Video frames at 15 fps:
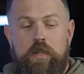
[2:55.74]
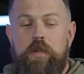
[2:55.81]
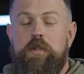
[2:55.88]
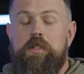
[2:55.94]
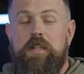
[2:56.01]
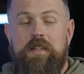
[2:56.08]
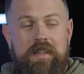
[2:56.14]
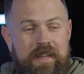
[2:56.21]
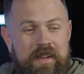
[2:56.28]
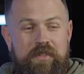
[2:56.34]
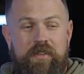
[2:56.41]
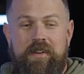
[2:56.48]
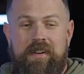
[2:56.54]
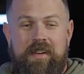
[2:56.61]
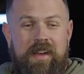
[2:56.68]
You
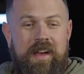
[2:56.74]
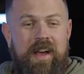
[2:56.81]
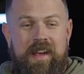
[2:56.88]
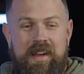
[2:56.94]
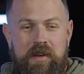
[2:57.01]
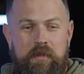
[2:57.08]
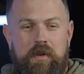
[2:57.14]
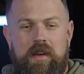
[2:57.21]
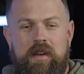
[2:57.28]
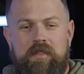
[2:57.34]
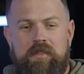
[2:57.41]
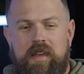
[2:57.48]
delivered high and above.